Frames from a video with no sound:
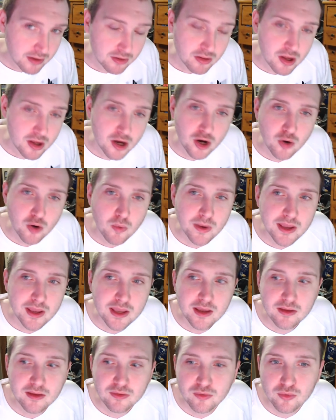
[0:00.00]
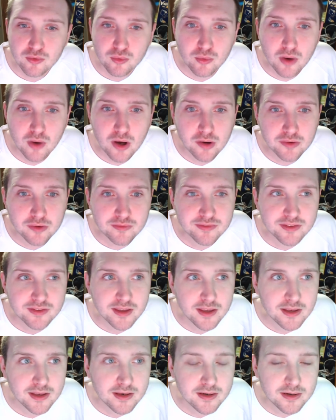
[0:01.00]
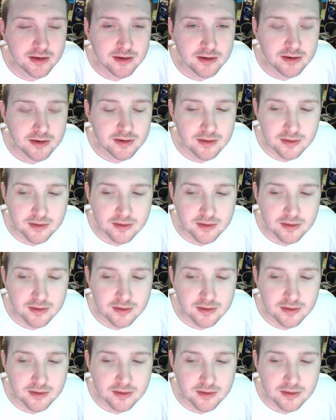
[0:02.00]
Hlongwane, a two out of ten.